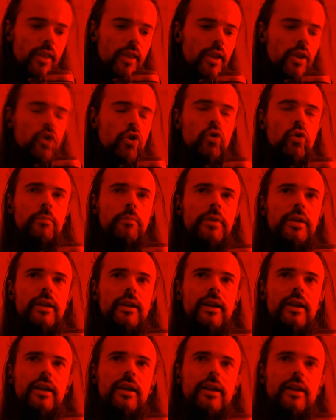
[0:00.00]
you will
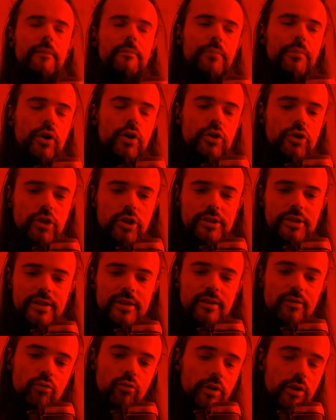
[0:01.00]
be
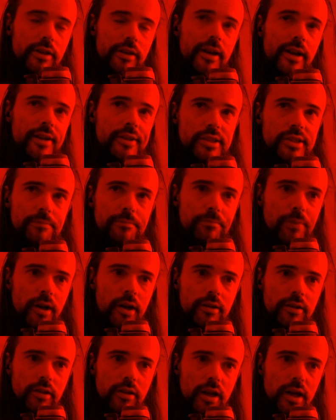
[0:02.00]
purchasing really nice
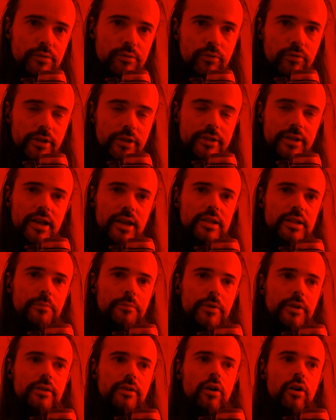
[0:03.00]
spike gloves with attack
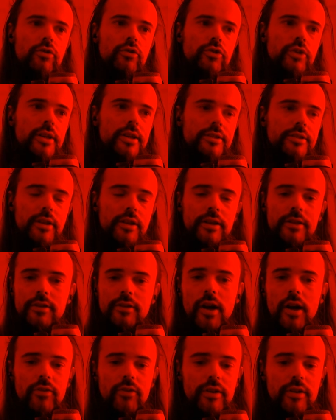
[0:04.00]
speed, or just
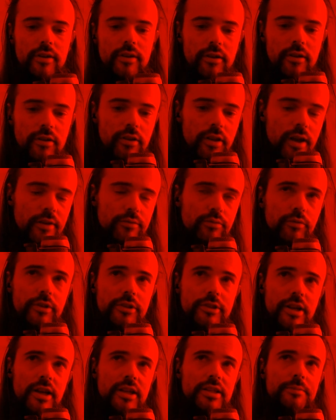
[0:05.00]
another gloves with
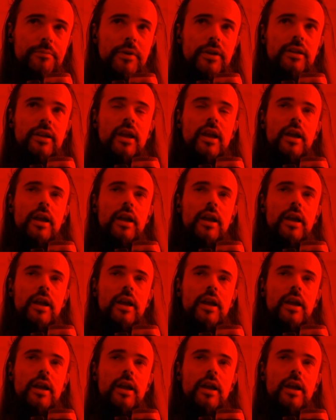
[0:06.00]
attack speed.